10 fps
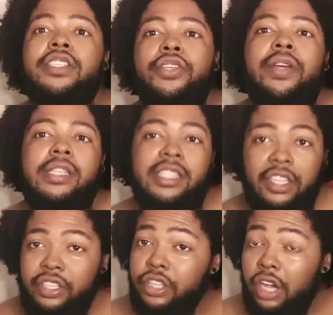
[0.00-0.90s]
So you
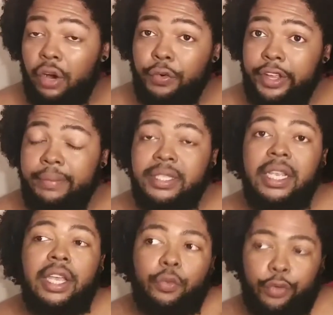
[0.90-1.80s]
understand these are all reps
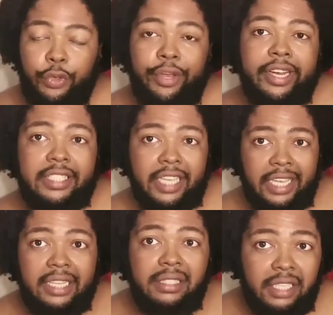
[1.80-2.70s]
when you hear
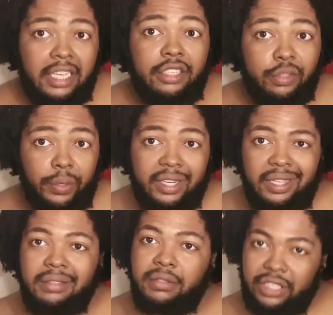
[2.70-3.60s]
10, 10,
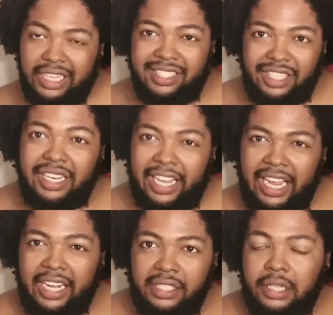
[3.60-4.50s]
20, 10, 10,
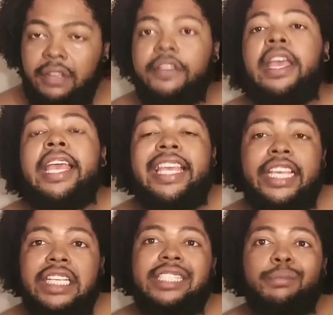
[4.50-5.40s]
that kind of stuff,
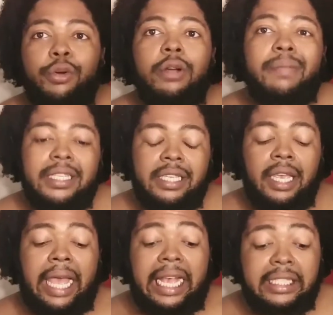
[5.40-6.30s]
it's more me
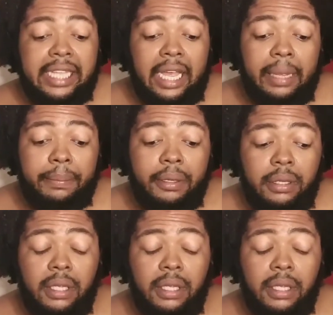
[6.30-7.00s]
saying I stop,